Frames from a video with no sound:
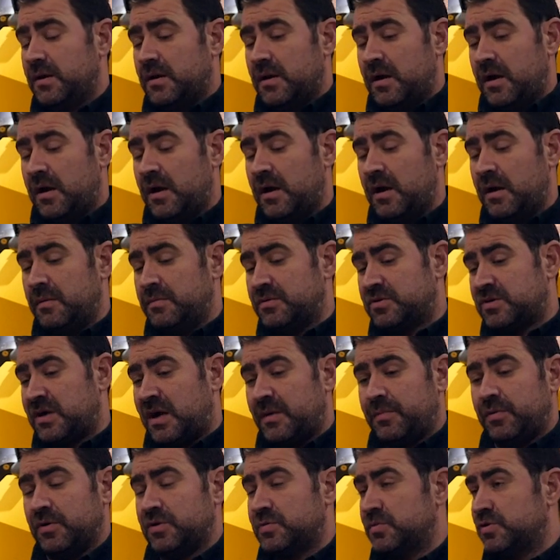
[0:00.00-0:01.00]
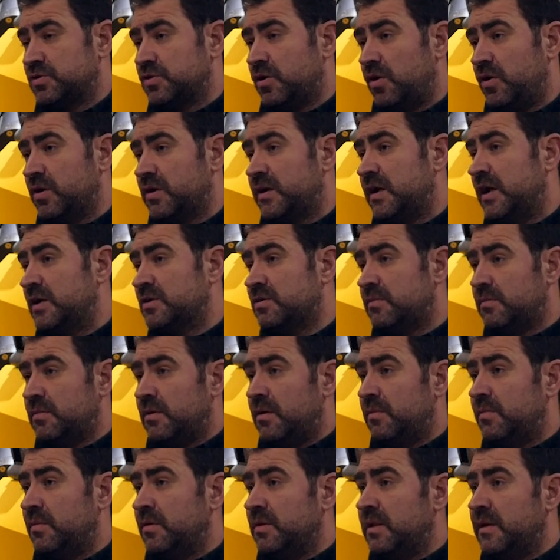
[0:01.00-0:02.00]
started putting some tourniquets
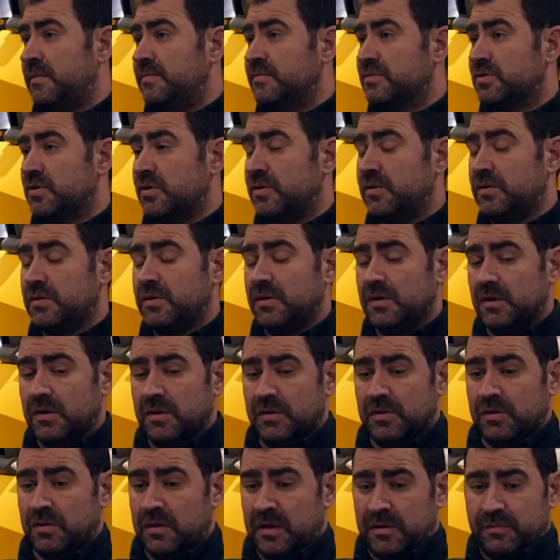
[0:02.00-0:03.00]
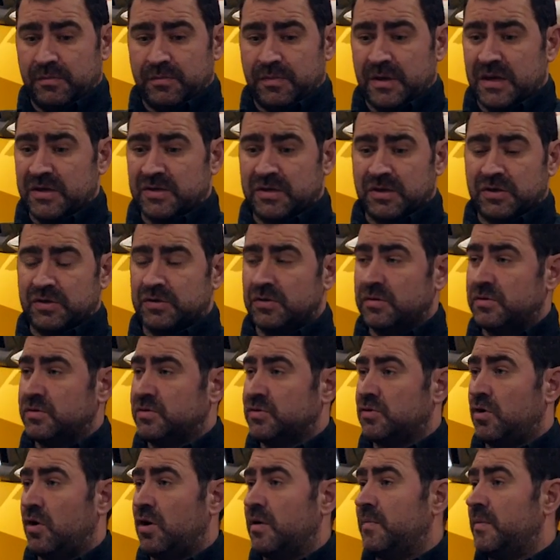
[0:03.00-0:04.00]
on my limbs and like basically
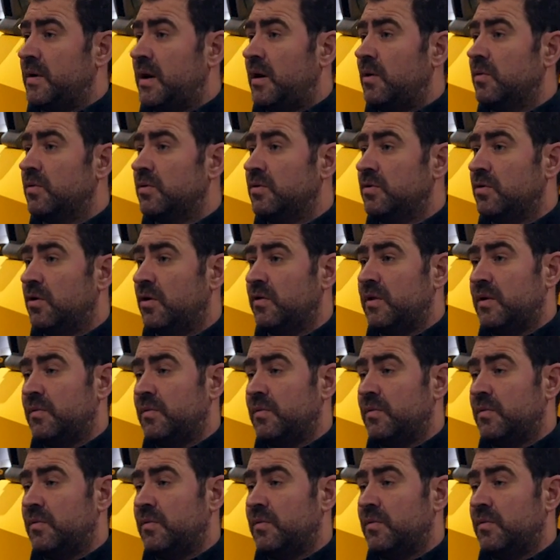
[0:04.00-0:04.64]
sorting me out, you know.